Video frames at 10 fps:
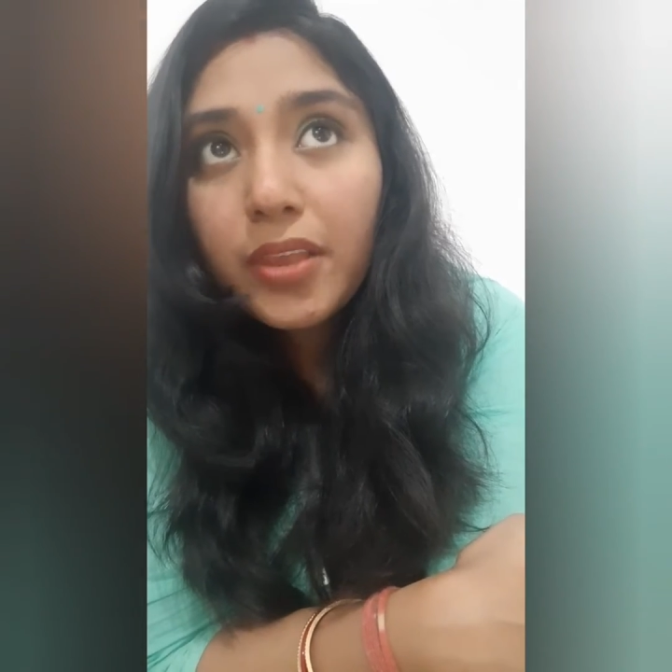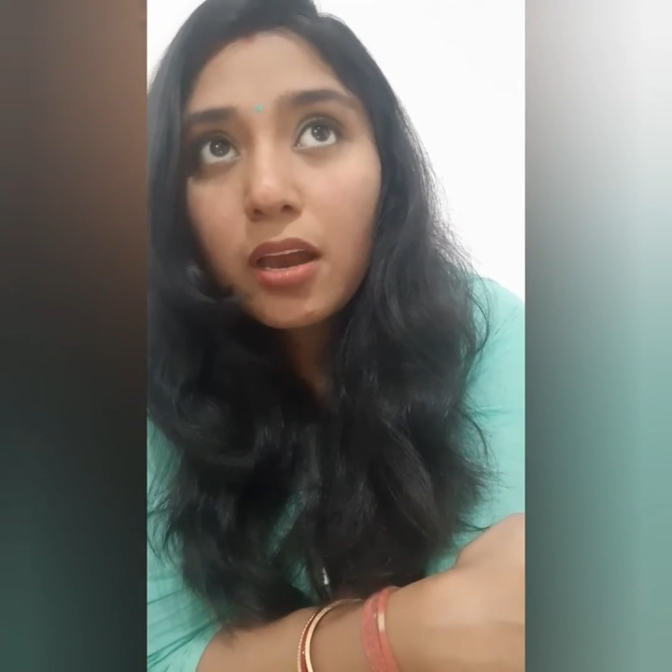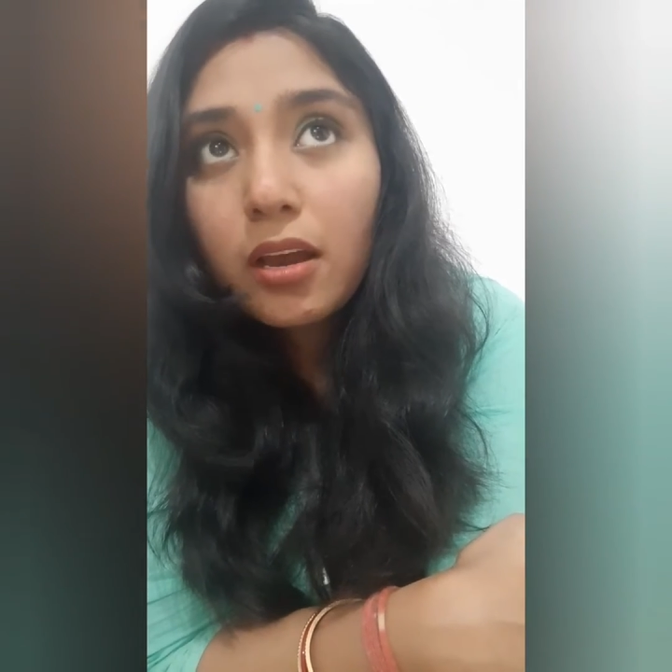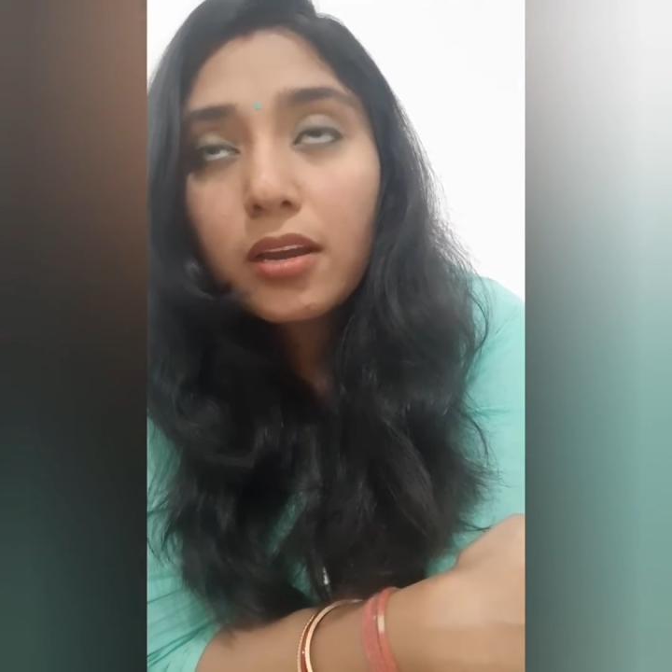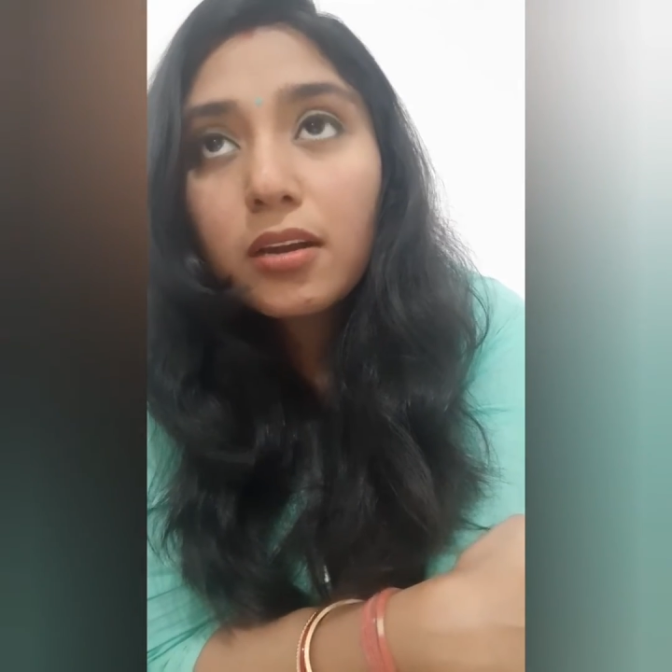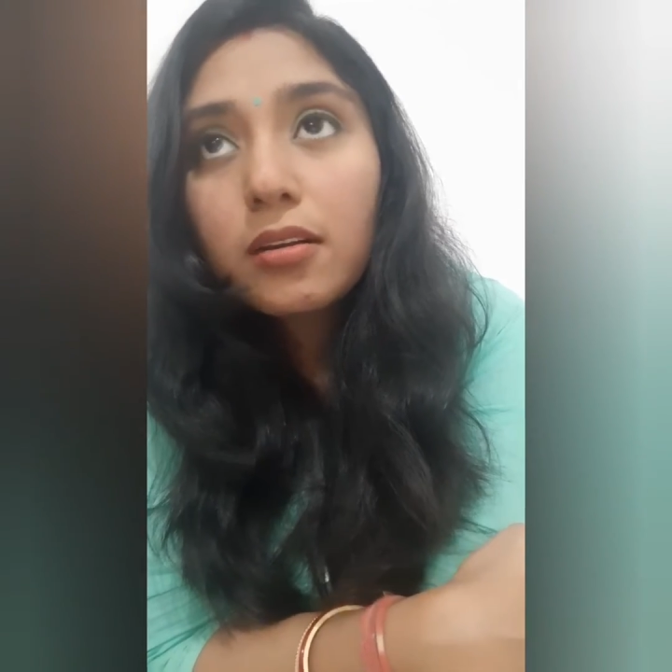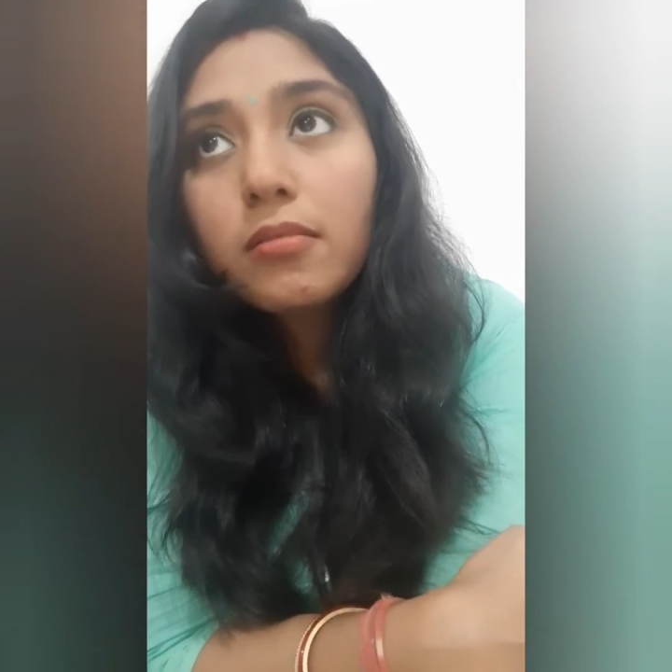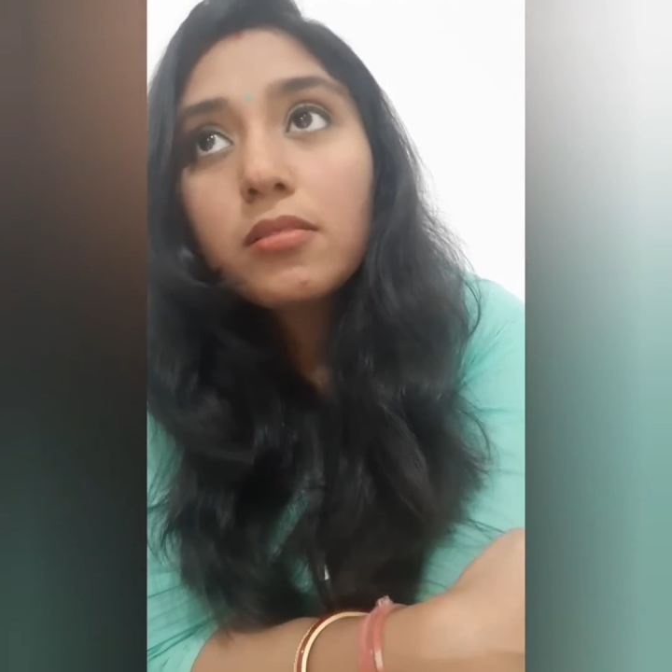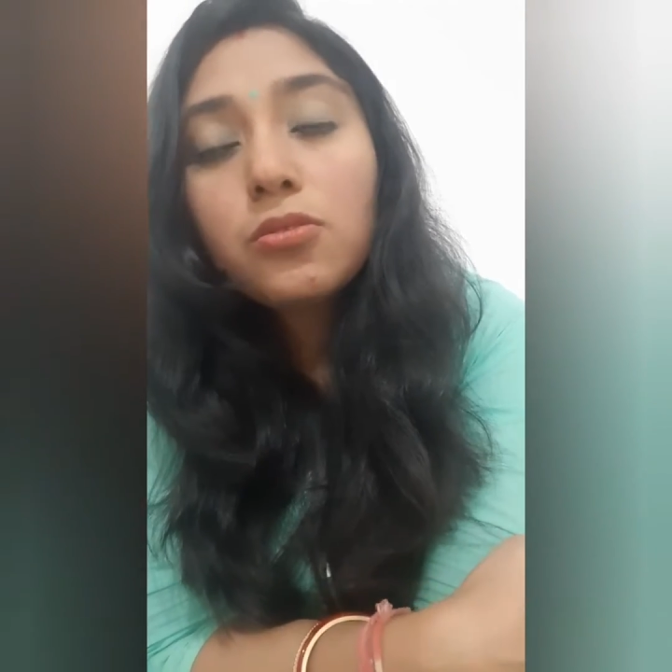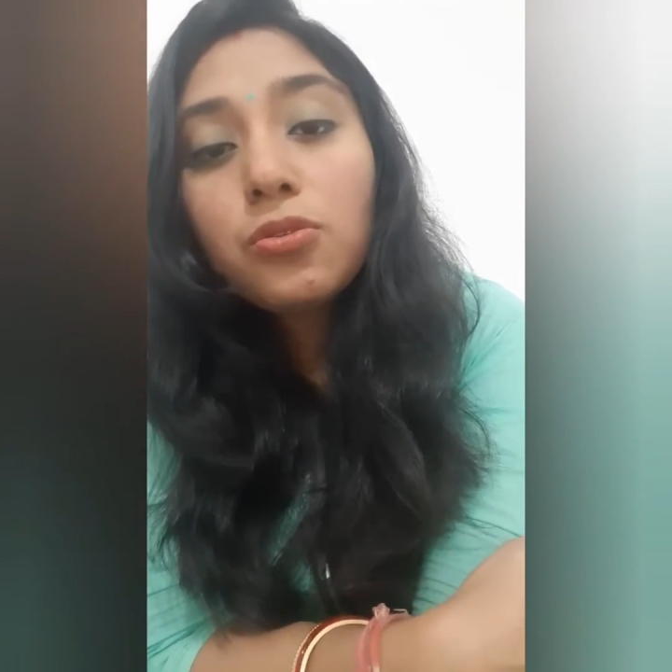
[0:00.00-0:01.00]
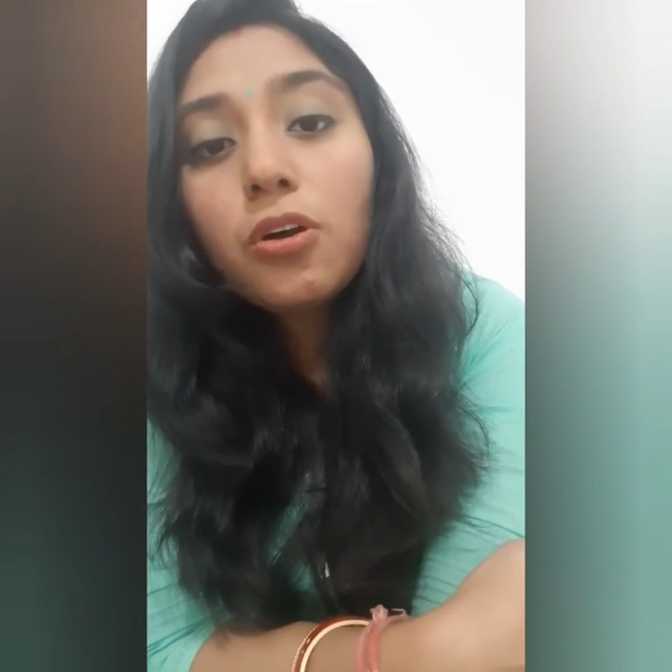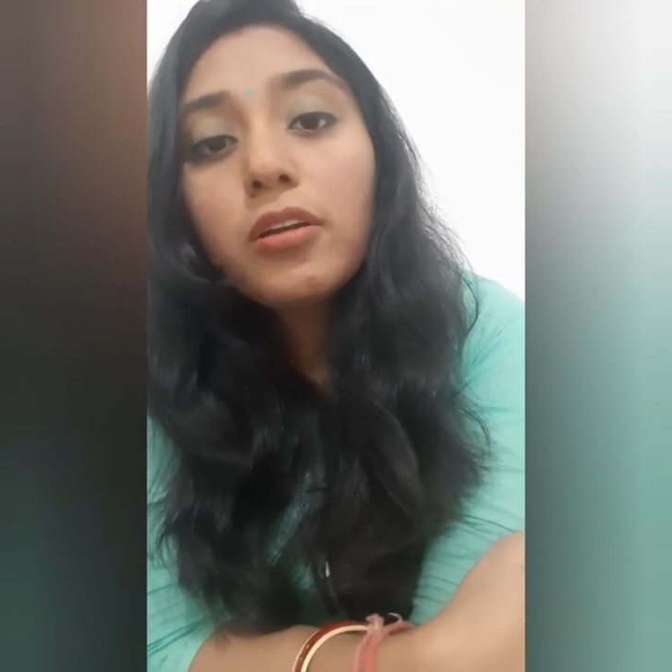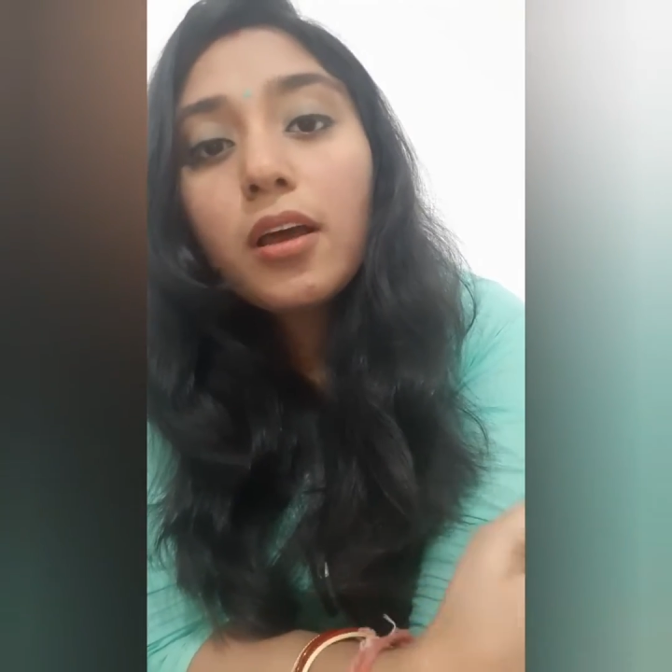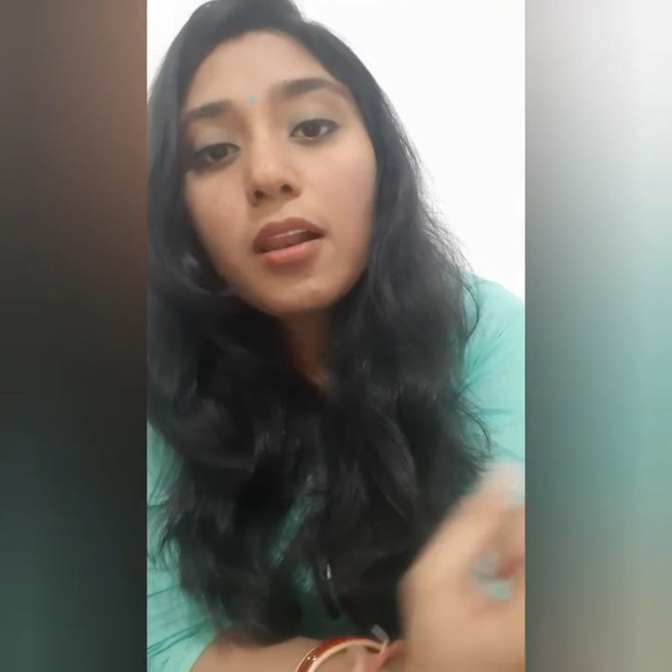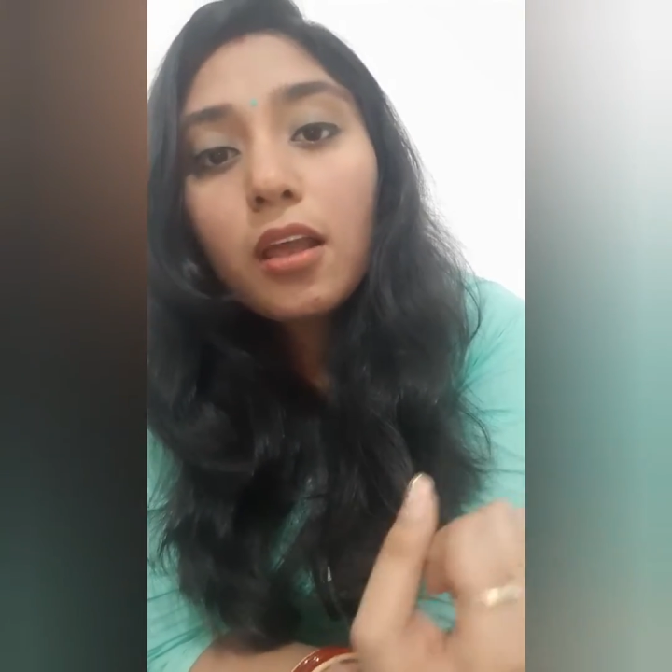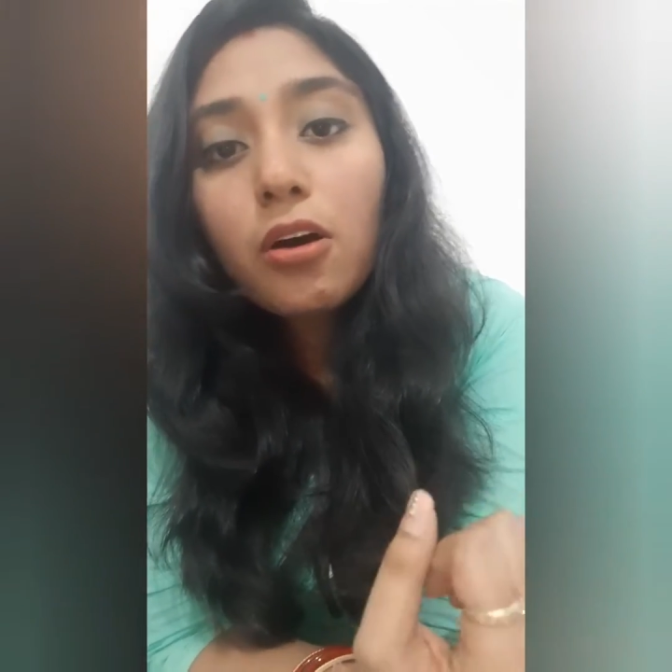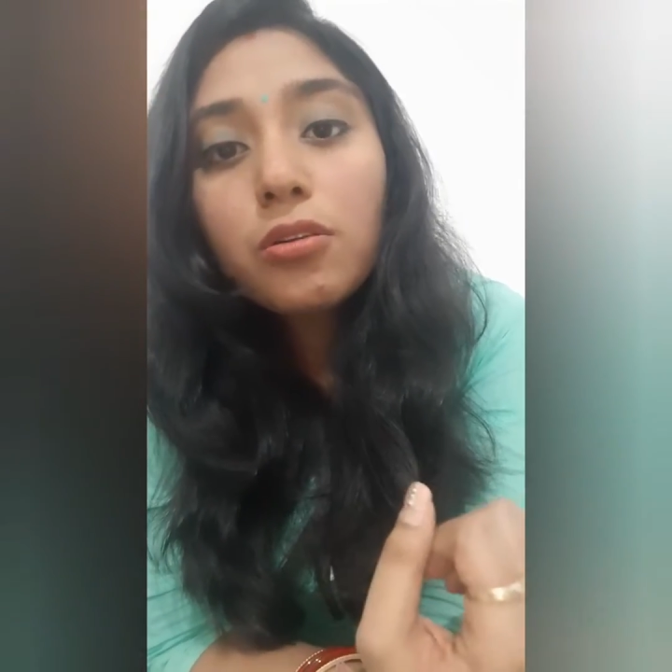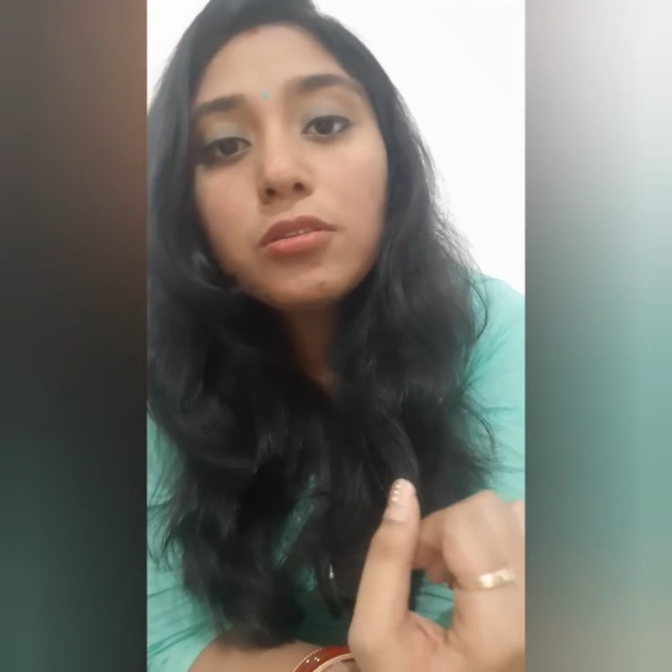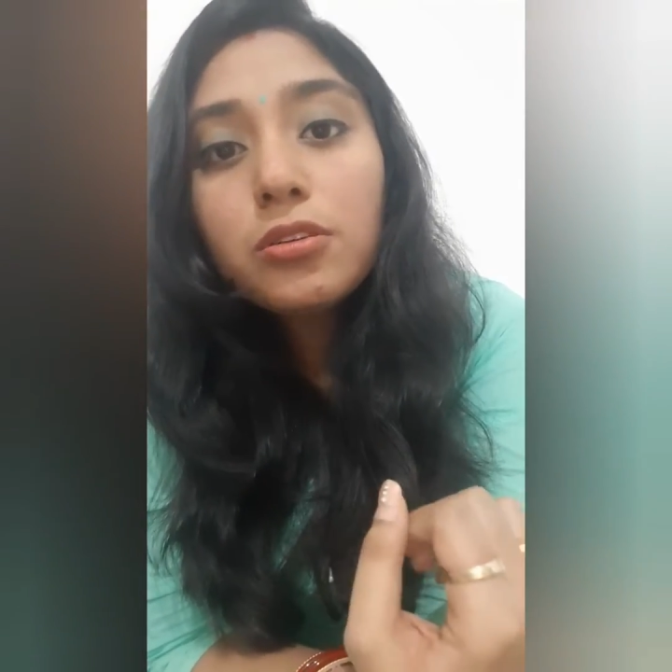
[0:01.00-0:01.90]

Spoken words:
do not allow